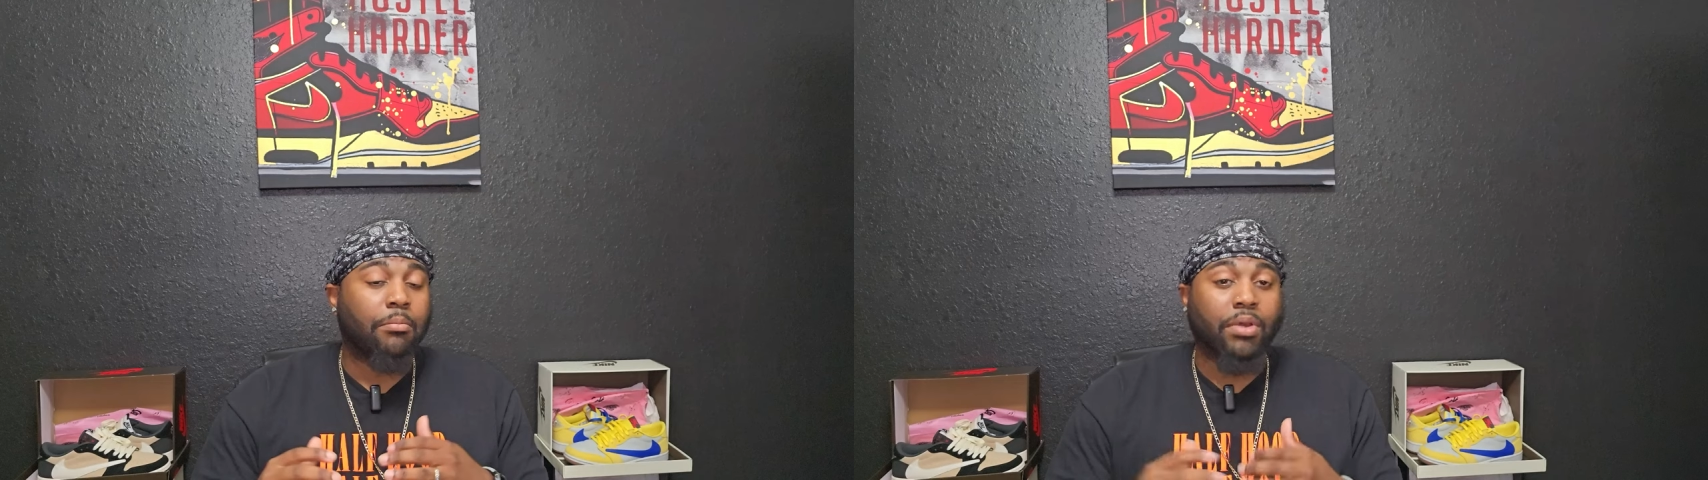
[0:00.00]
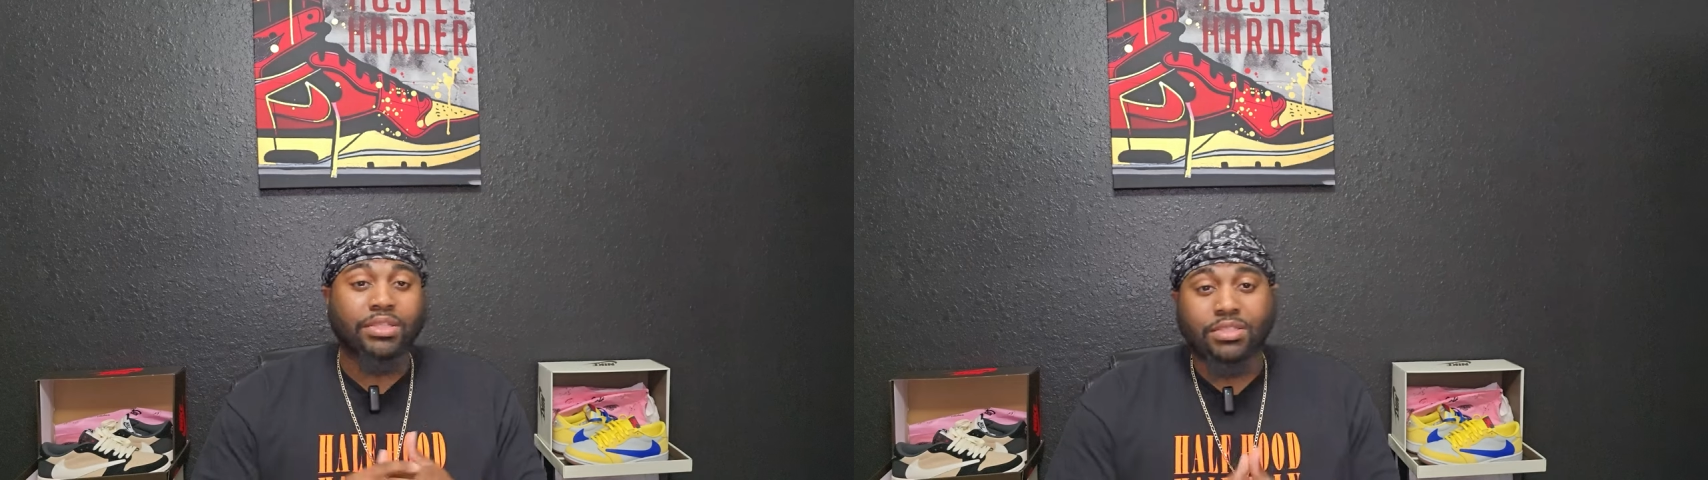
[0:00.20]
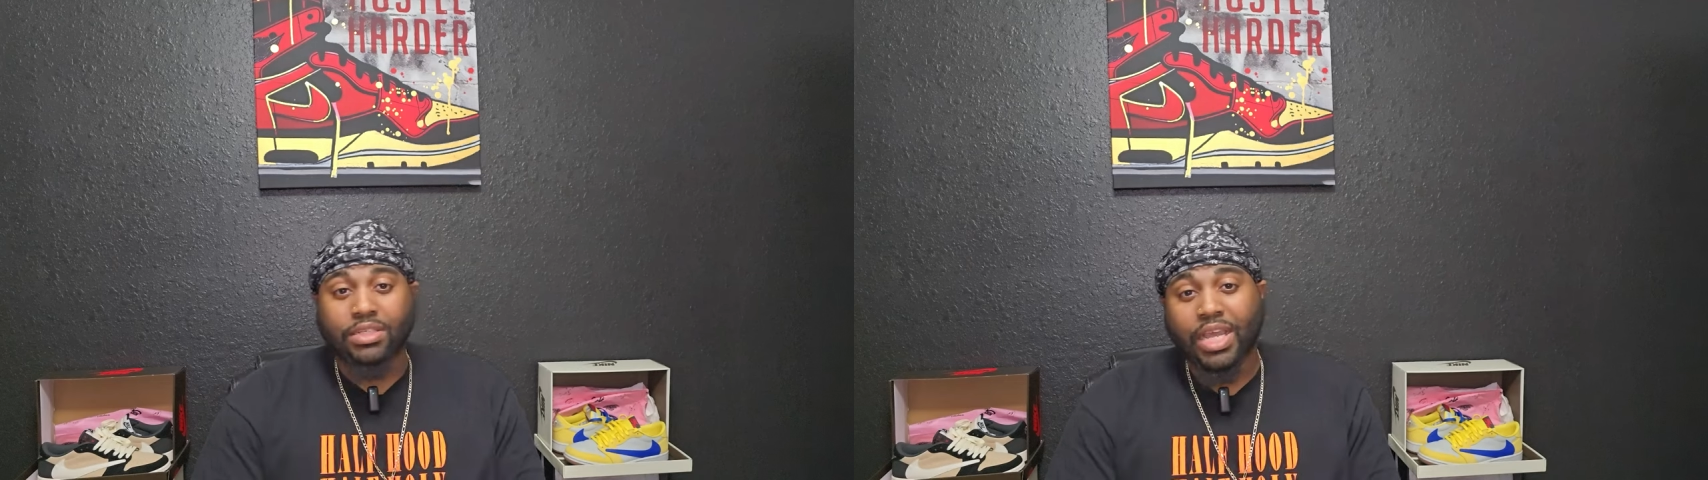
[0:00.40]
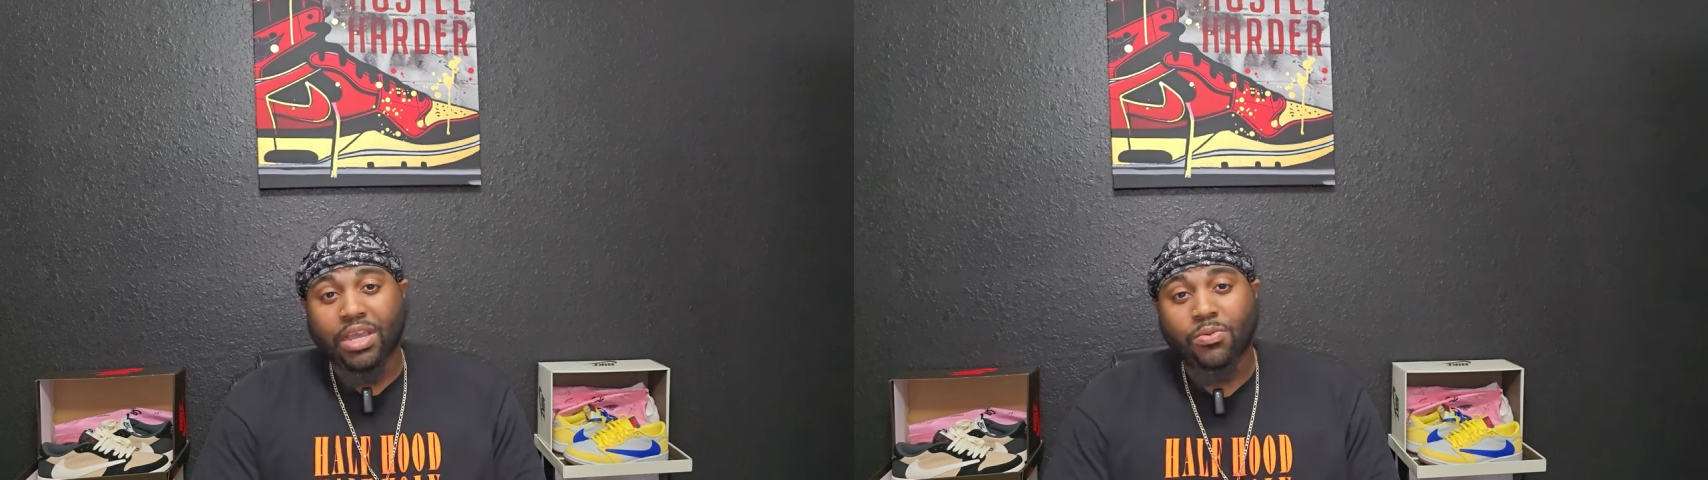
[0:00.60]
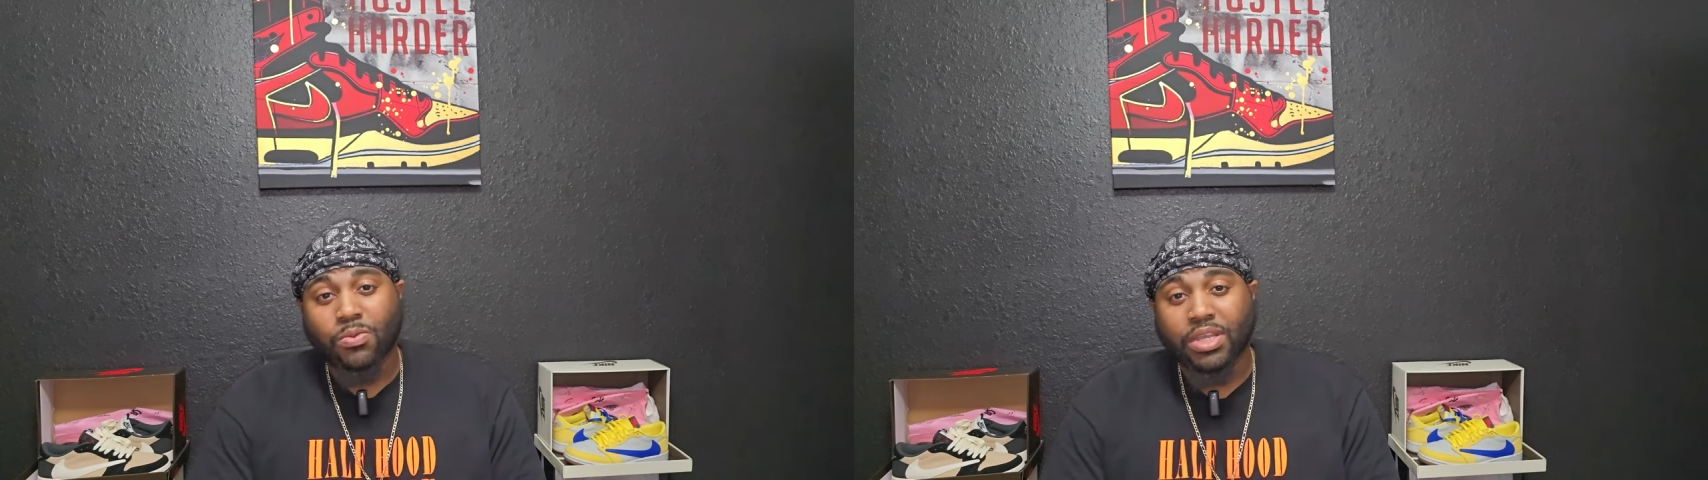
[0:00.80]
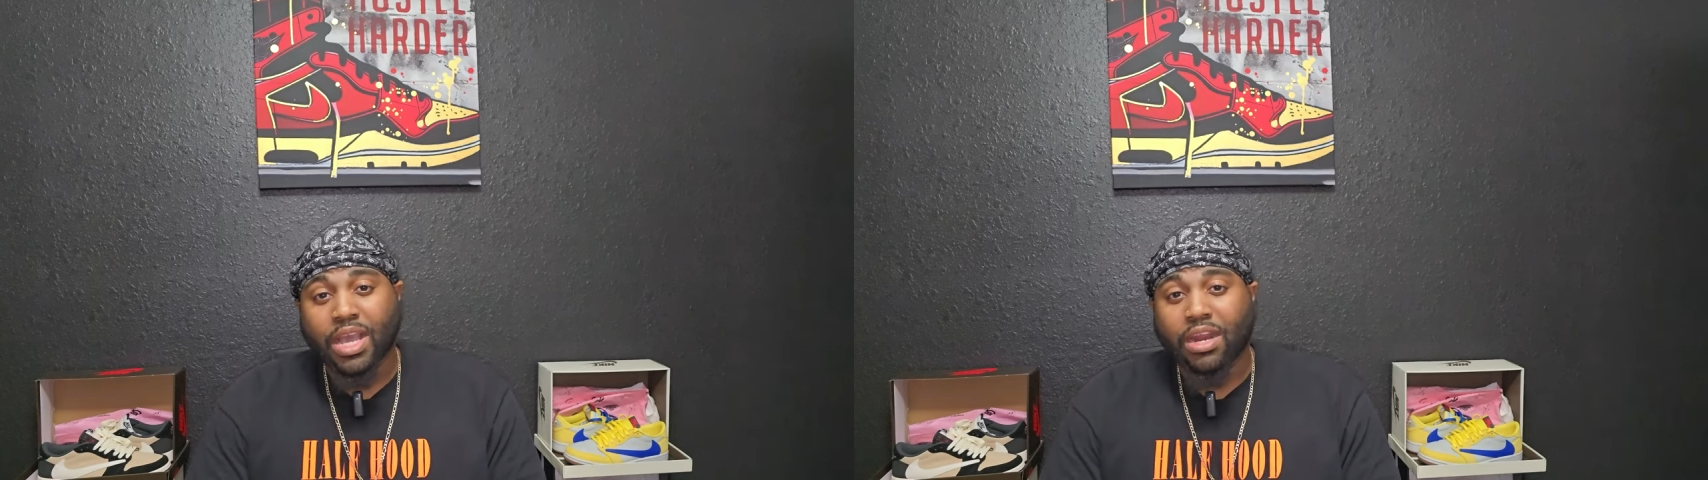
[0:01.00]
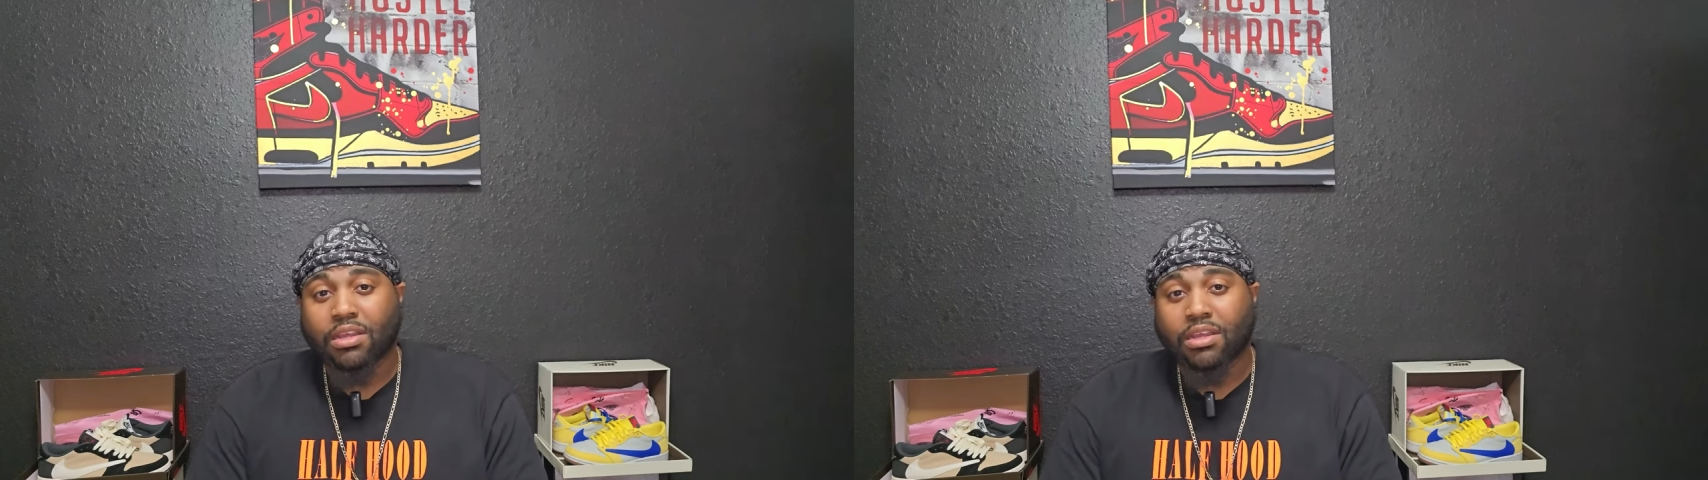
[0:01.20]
But today we got